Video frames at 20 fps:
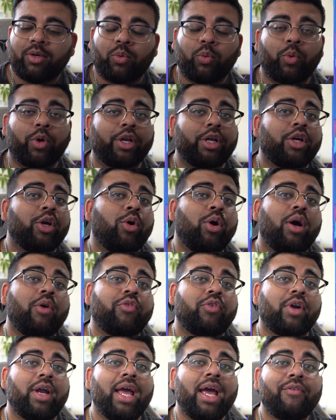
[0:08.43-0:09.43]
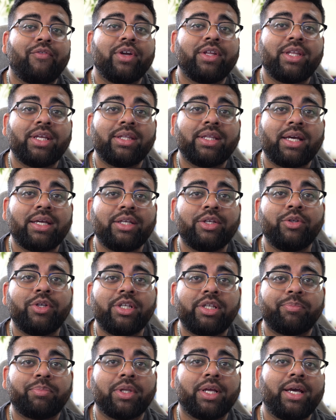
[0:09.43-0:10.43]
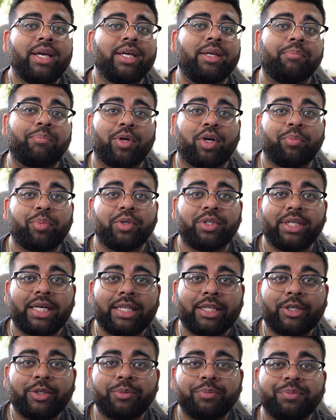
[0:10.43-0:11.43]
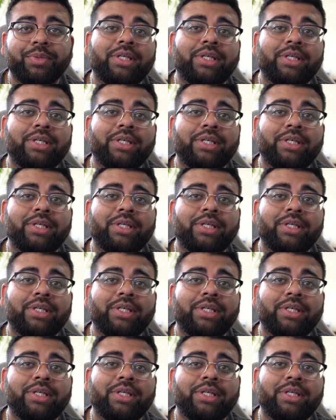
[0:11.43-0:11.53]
We're going to go over everything that you need to play in purple-yellow.